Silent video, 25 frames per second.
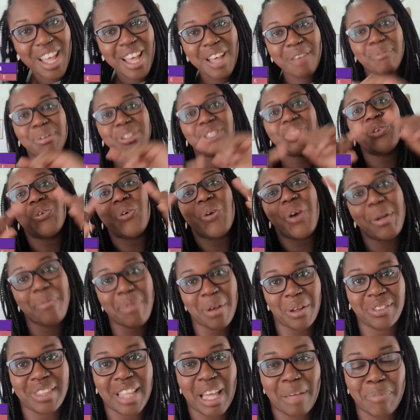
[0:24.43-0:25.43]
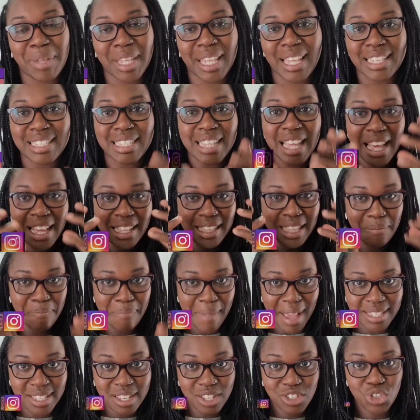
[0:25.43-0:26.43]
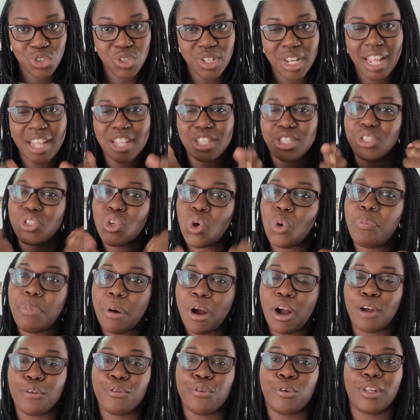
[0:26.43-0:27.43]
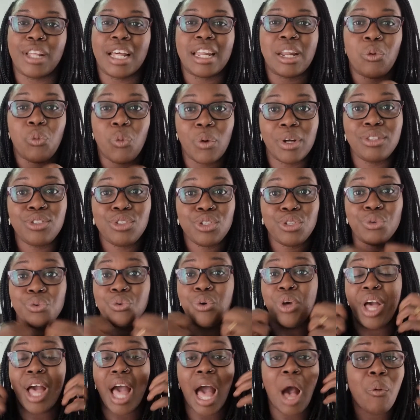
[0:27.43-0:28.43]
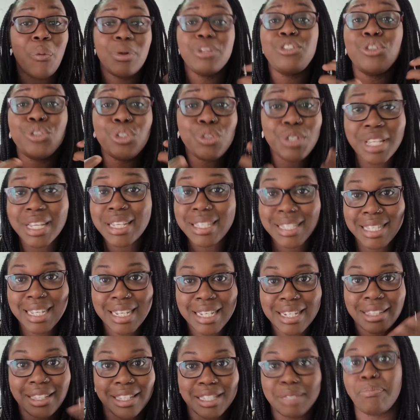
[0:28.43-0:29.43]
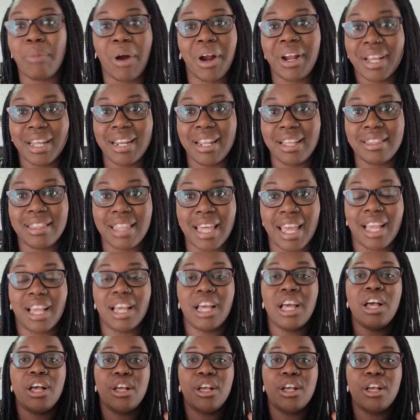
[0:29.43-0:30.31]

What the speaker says: but don't worry about that because the message today is so powerful, and I want you to succeed at this marketing thing.